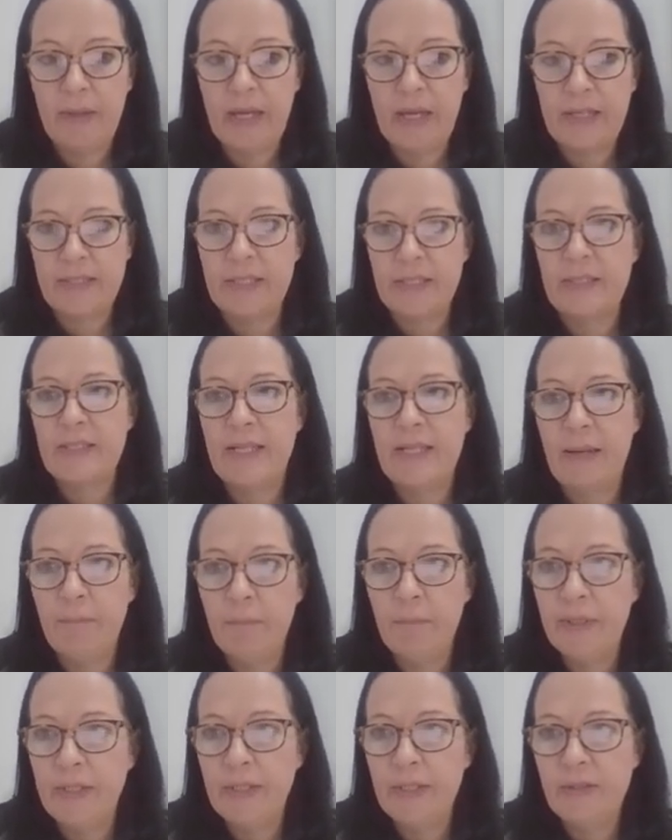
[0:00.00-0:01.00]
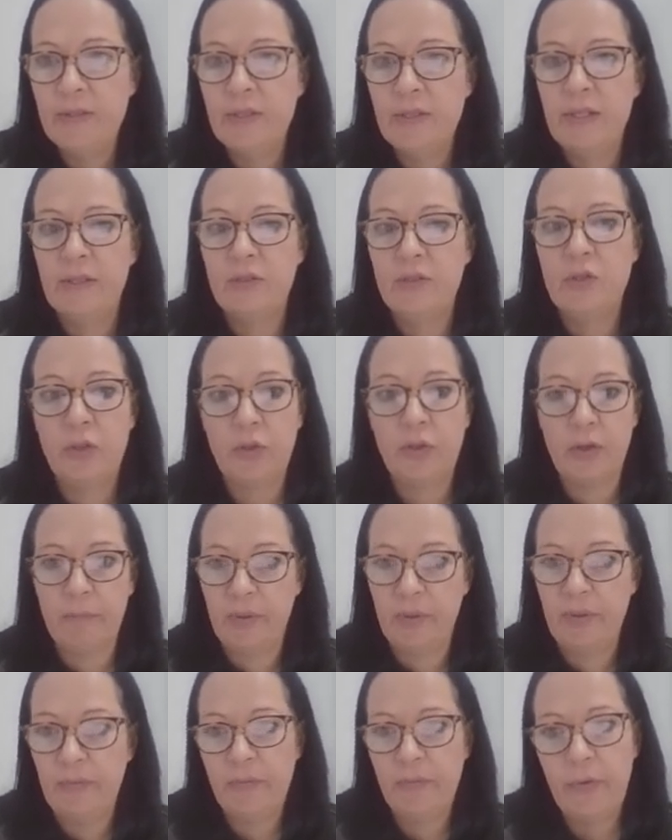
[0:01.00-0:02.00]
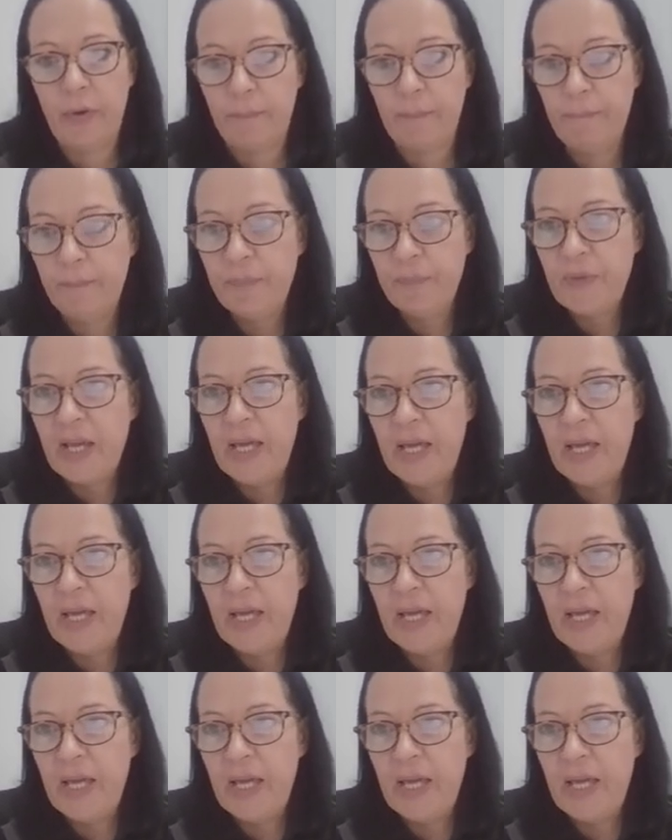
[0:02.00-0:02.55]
as a template to copy from.